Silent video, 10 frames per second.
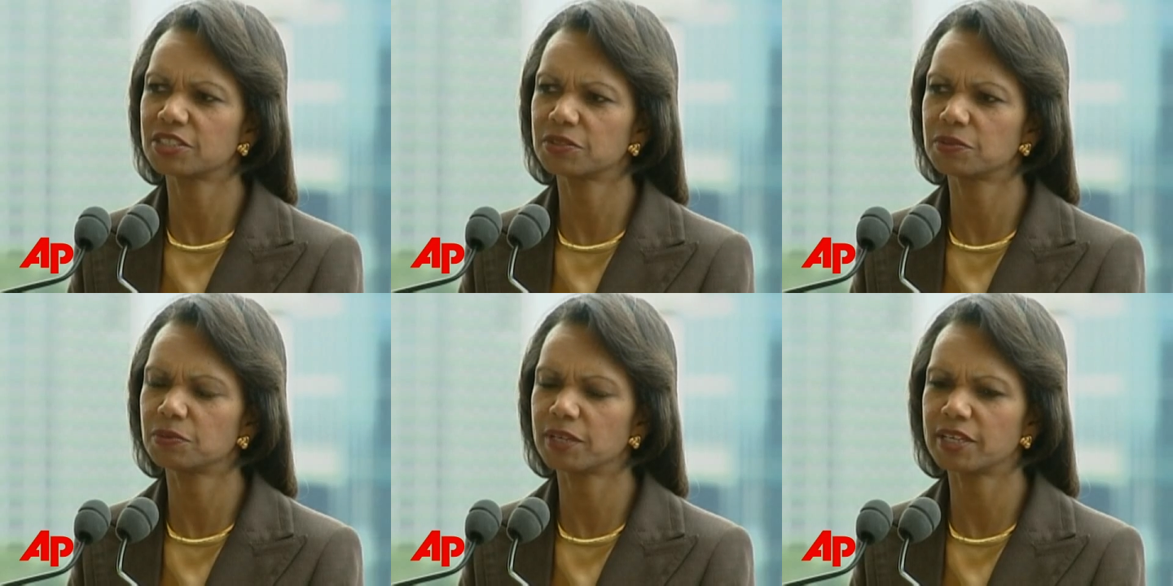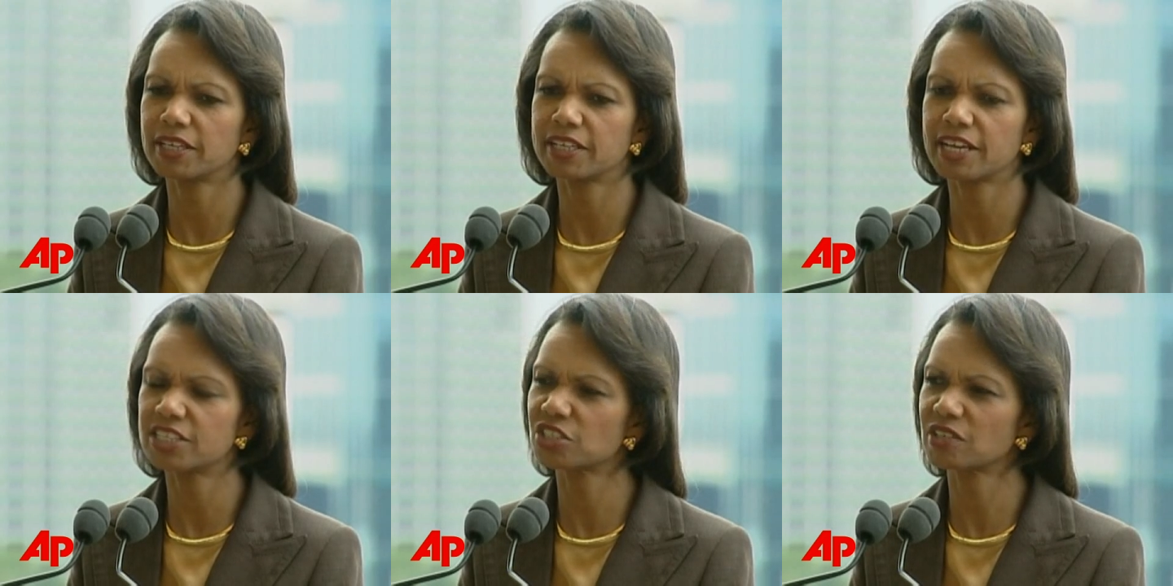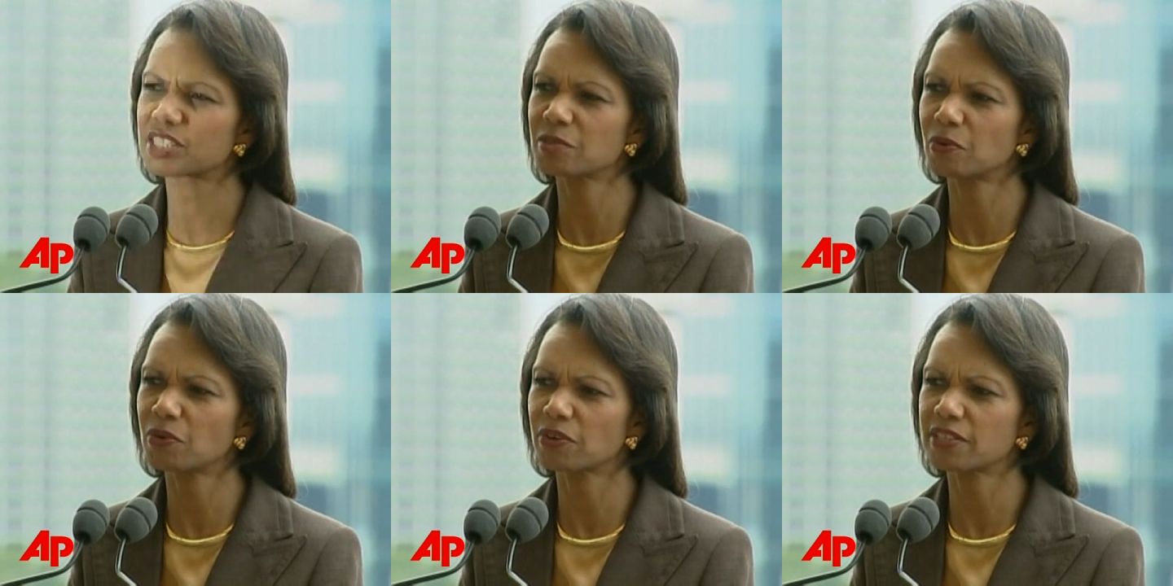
to uh, engage across the border.